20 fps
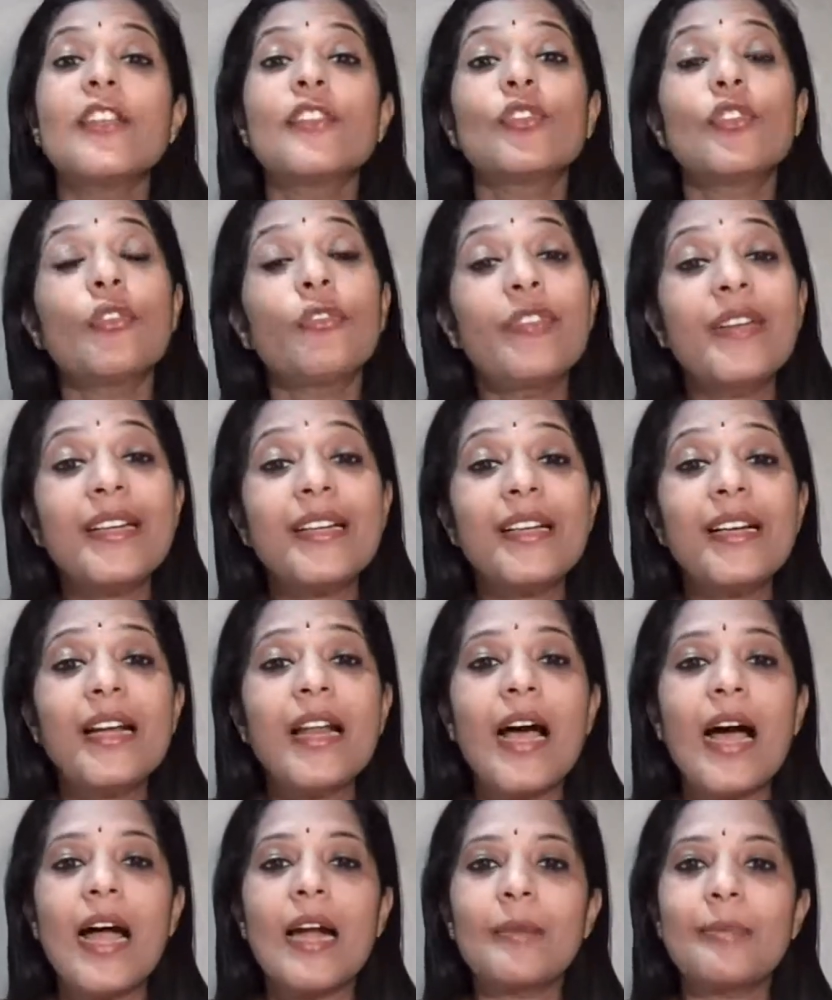So a fetal
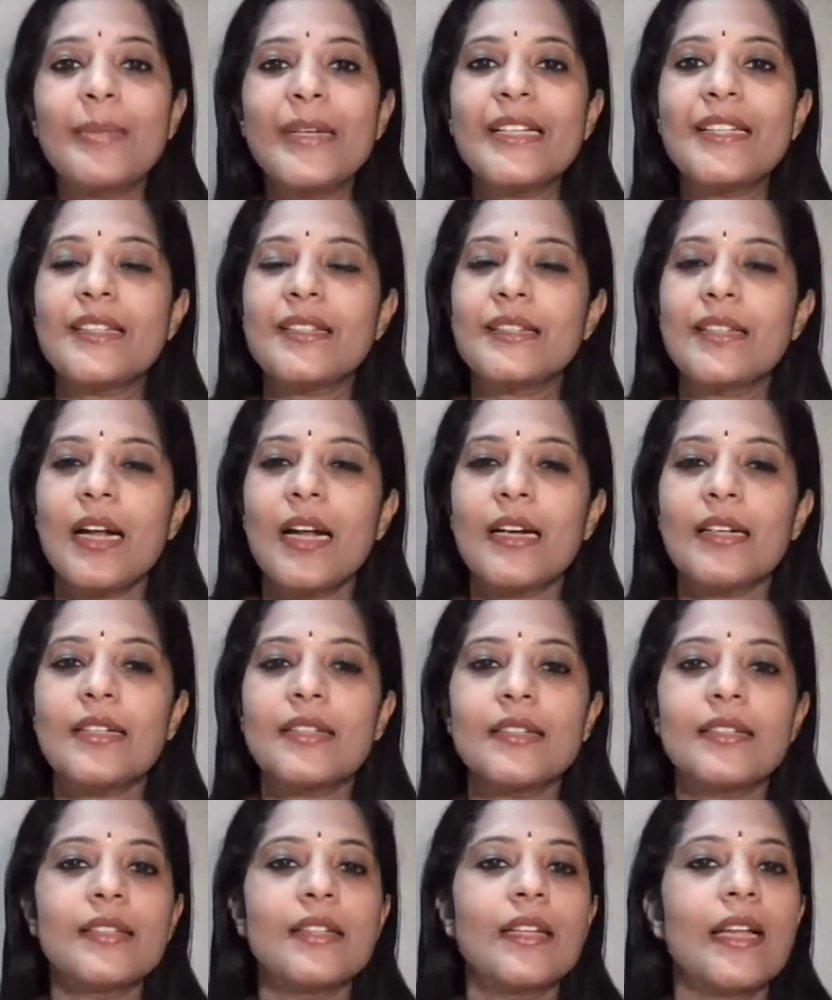heartbeat
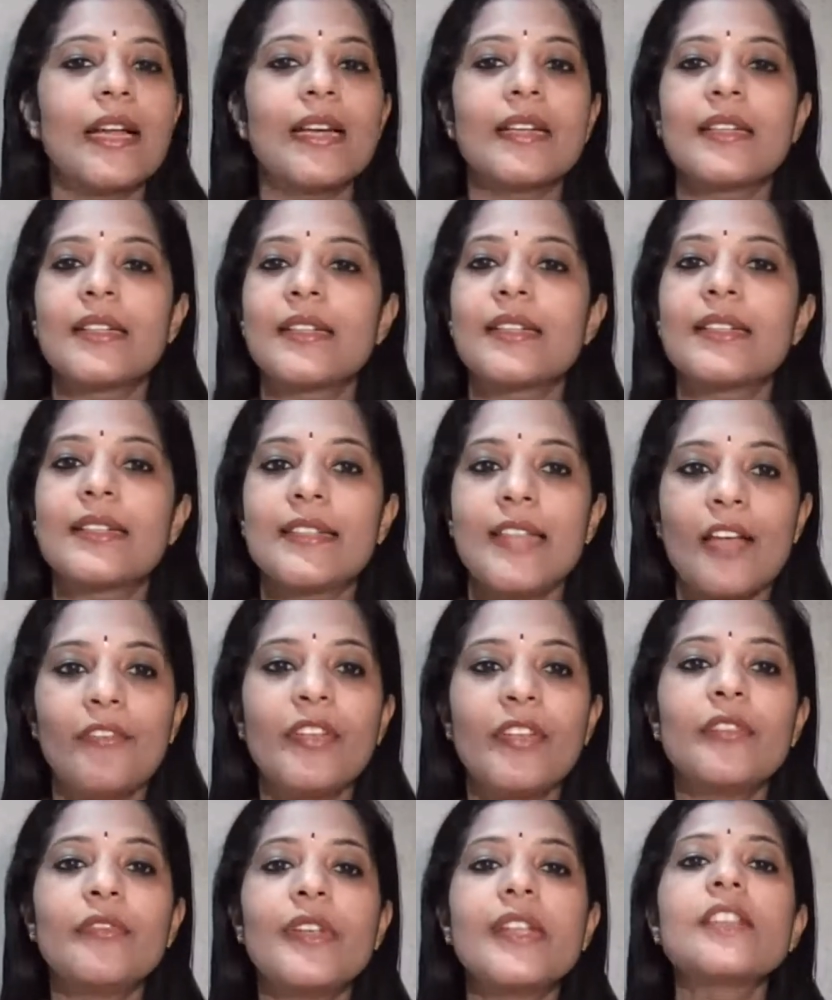starts at
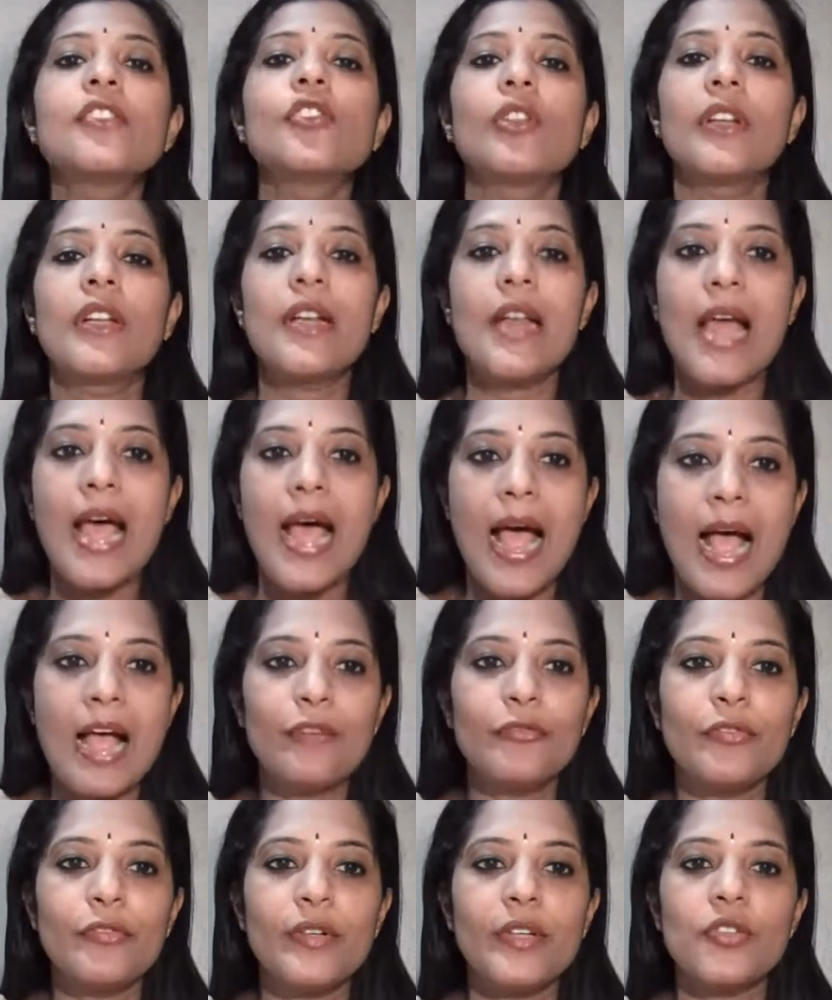7 weeks on an
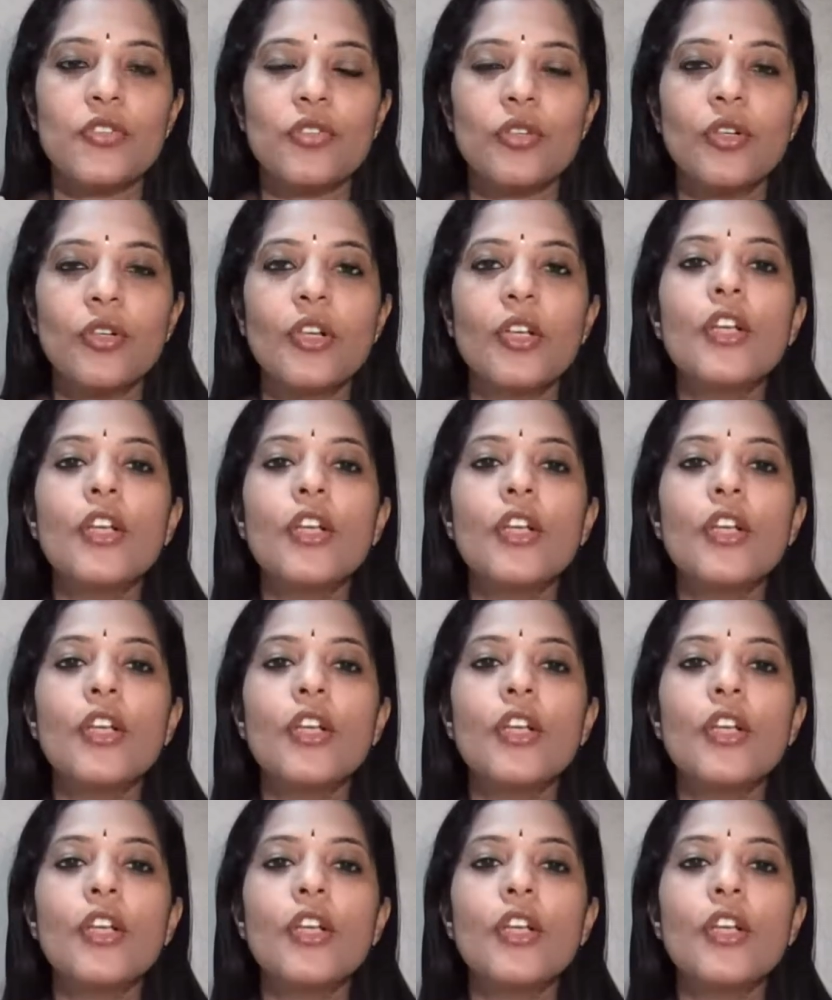average.